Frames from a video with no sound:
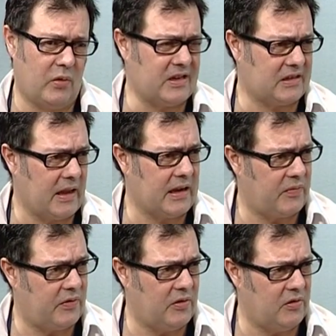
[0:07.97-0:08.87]
what it's like
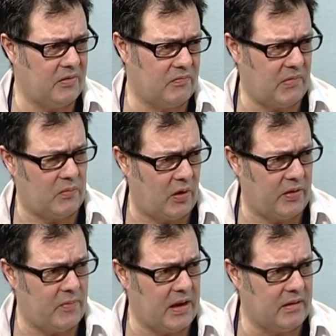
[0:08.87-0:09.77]
for you and, and what
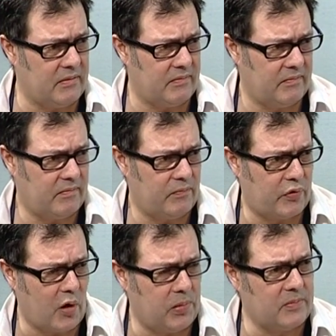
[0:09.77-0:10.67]
the main
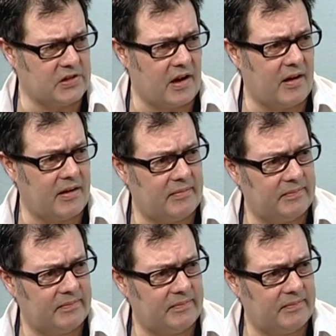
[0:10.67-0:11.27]
problems are.